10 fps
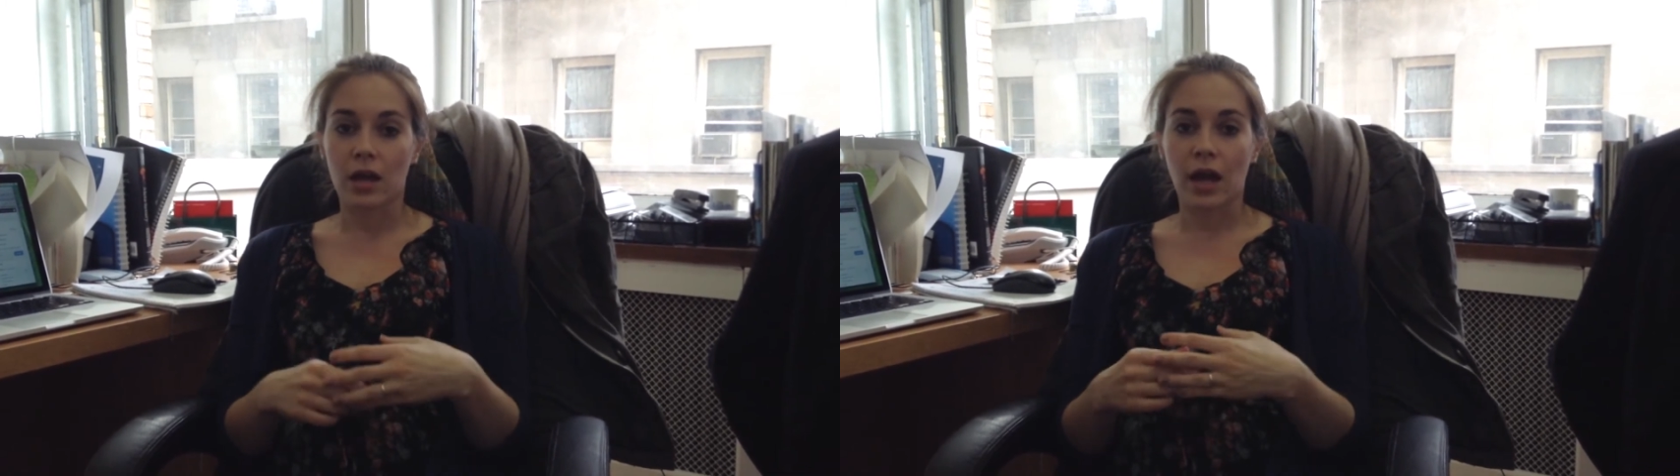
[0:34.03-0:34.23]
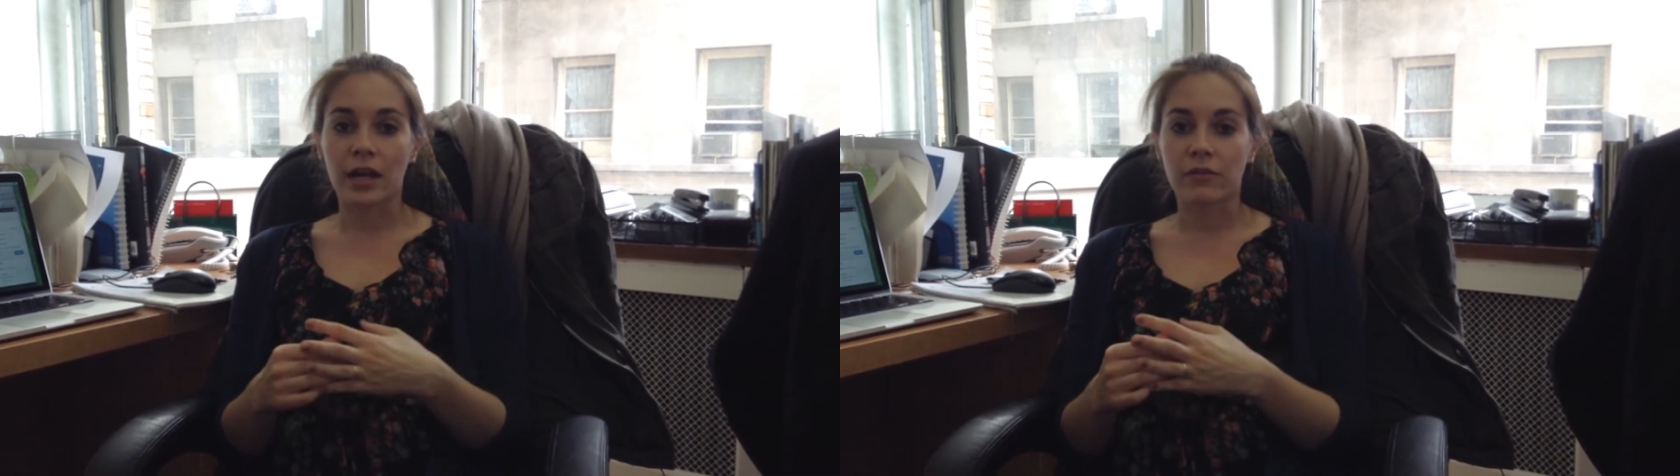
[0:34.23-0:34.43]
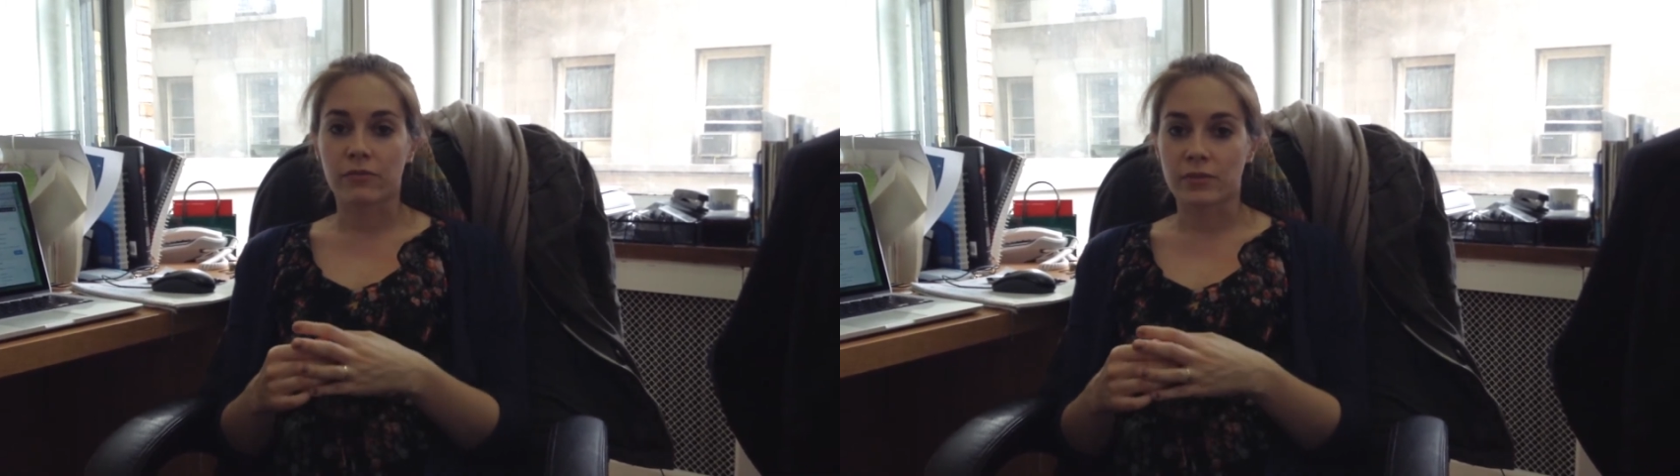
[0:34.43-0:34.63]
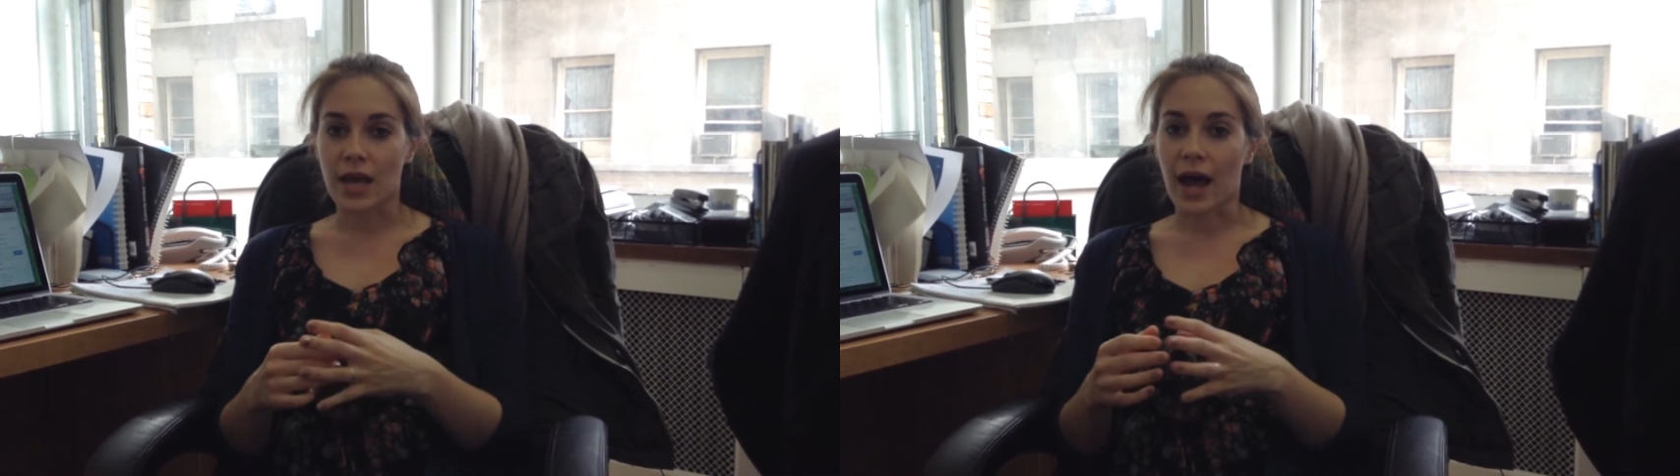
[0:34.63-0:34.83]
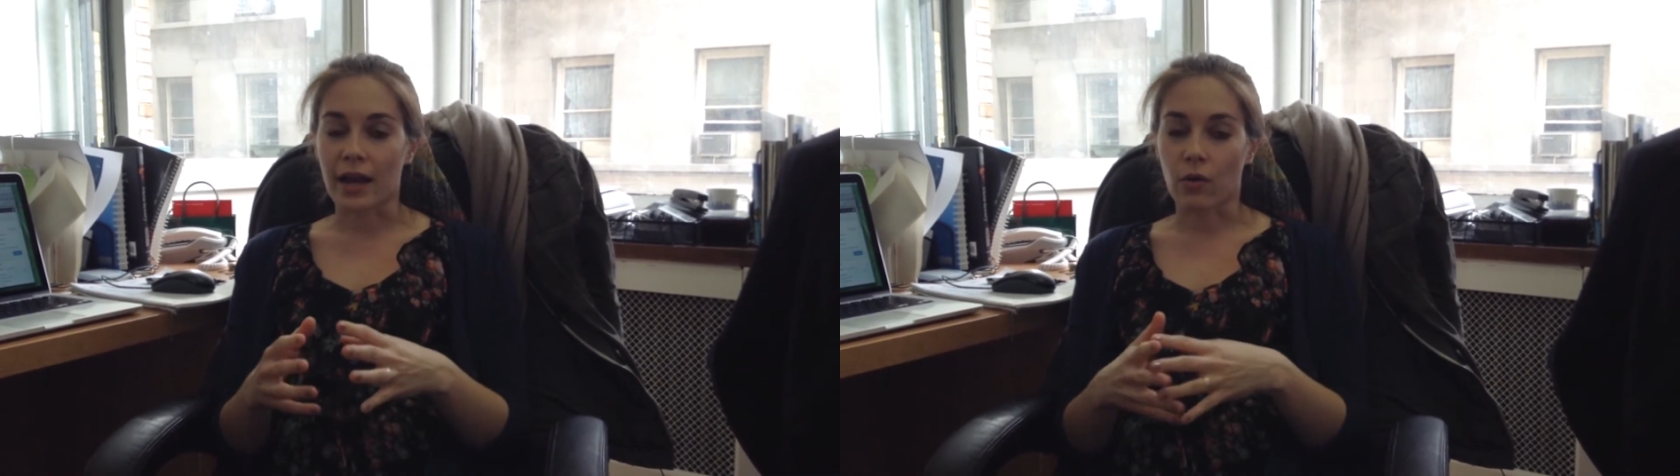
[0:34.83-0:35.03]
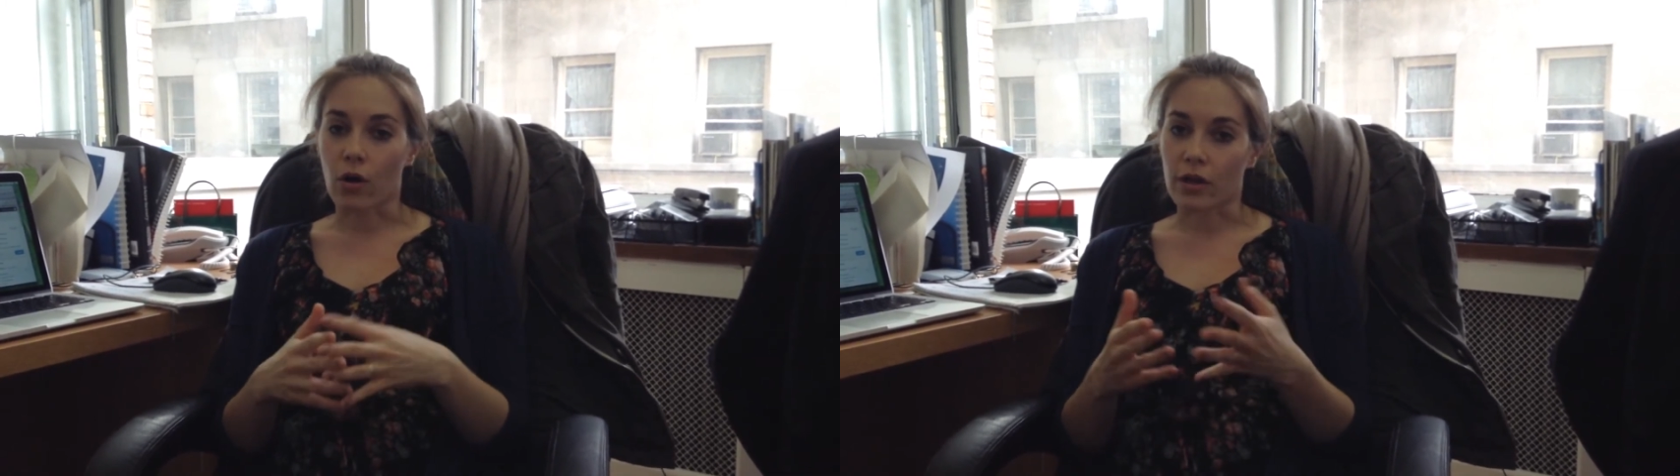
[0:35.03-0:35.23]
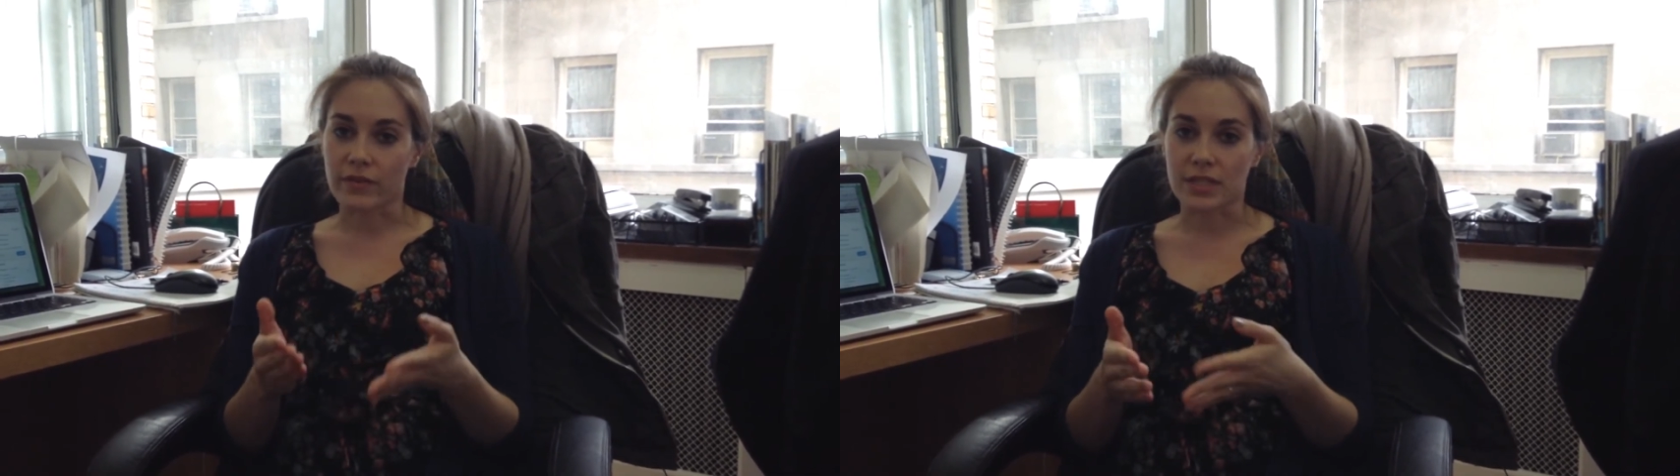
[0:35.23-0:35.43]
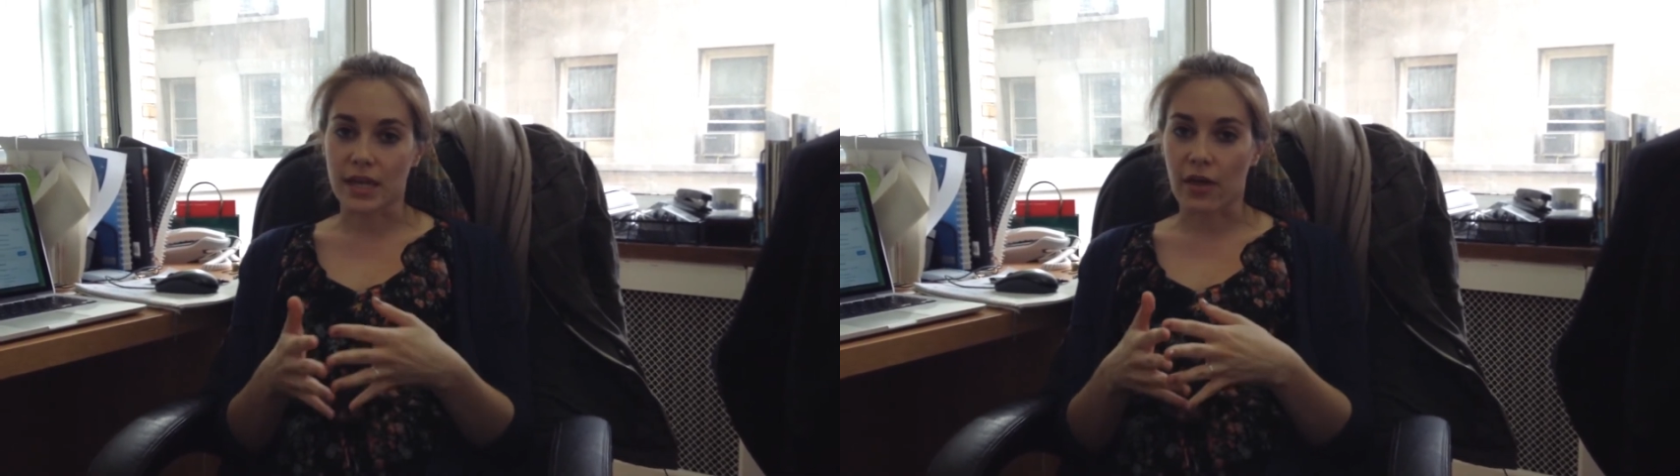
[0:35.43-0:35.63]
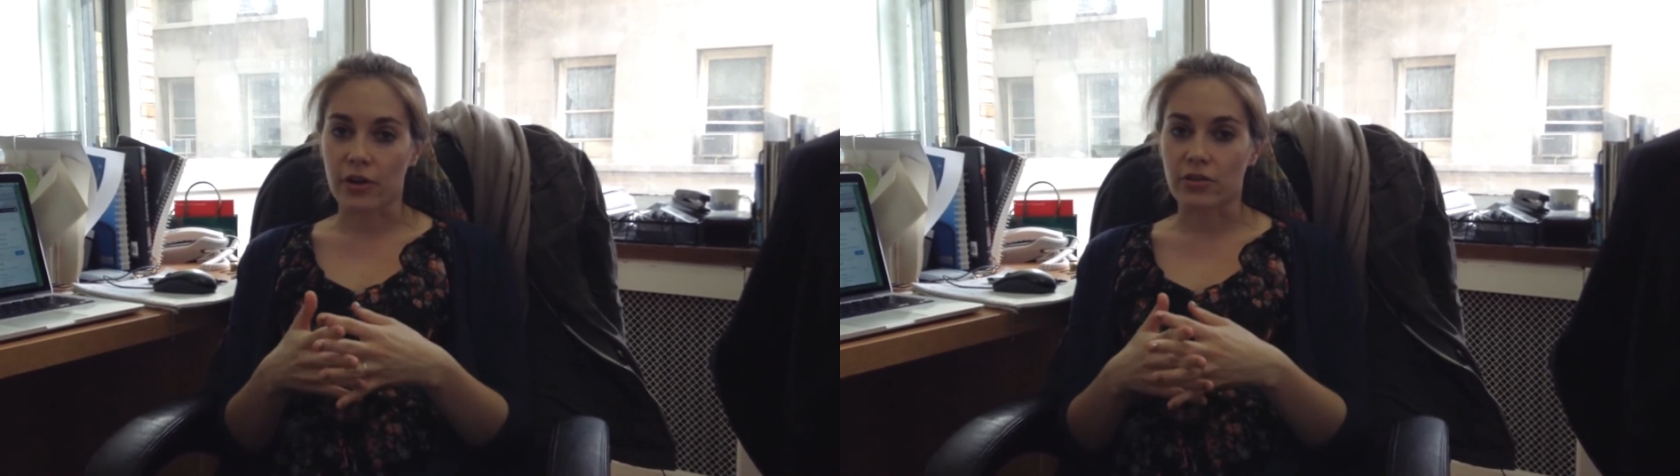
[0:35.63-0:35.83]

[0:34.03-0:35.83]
kind of tied all of it together.